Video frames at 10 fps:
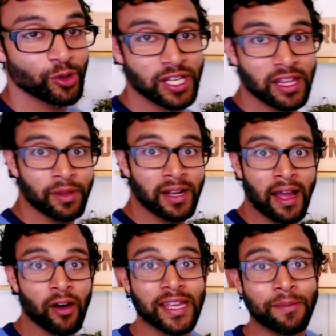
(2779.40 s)
rotating them in and
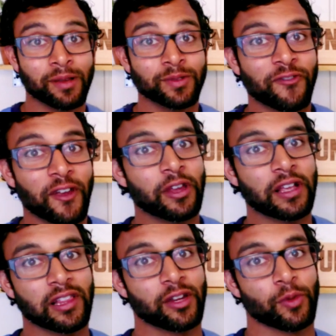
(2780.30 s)
out, it becomes very
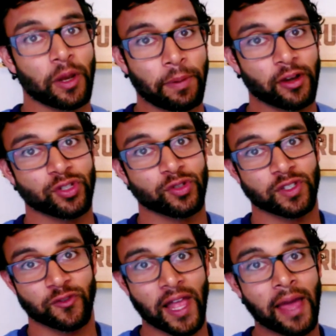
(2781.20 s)
clear when a pair of shoes
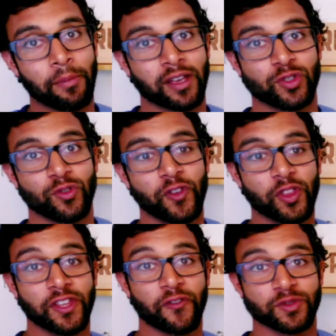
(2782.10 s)
is flat because you feel
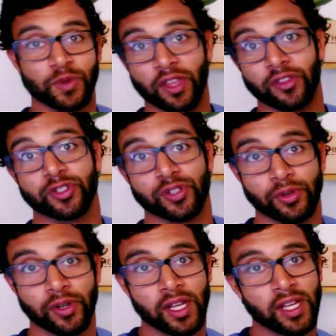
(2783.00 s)
the difference with the other
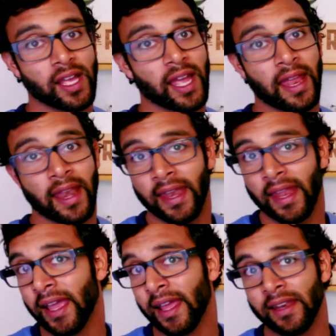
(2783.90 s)
shoe.
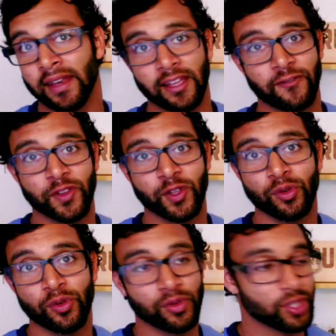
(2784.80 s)
And if
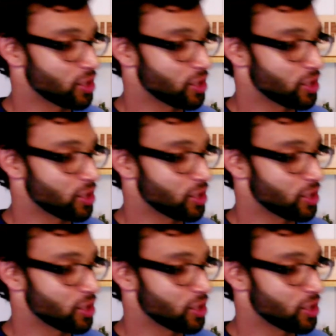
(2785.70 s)
you,